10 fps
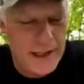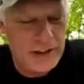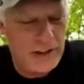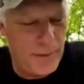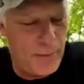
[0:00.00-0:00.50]

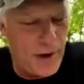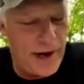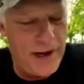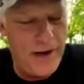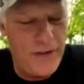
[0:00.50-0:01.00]
let's jump
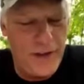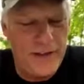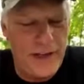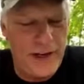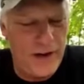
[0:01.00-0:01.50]
right into
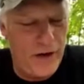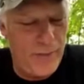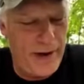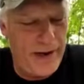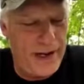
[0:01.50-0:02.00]
things here a
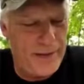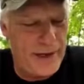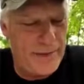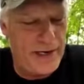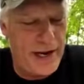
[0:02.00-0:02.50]
little bit.
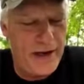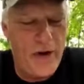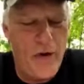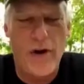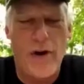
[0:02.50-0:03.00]
And I'm kind
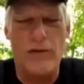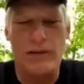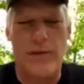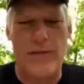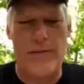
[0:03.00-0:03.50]
of going over
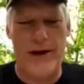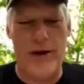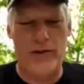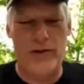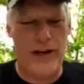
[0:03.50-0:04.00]
some of my
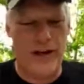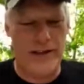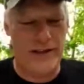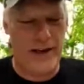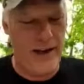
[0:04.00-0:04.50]
notes here
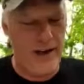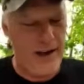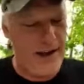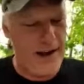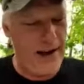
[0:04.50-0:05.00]
because I
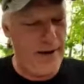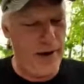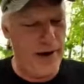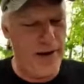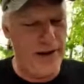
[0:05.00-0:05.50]
had to
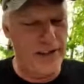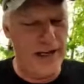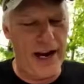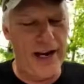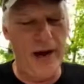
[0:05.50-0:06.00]
bring them
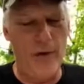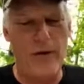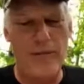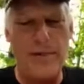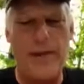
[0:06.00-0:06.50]
outside here
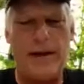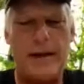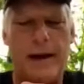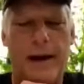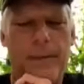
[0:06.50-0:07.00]
with me. But
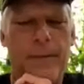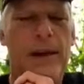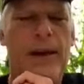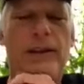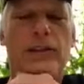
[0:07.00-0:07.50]

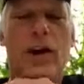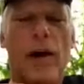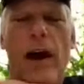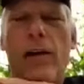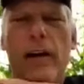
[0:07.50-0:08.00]

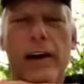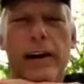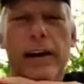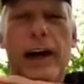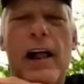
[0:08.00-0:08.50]
so elk
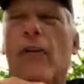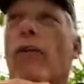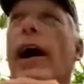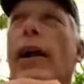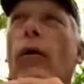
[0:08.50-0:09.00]
hunting in
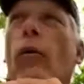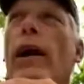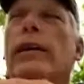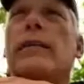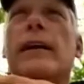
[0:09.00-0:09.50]
Colorado,
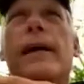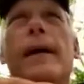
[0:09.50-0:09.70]
what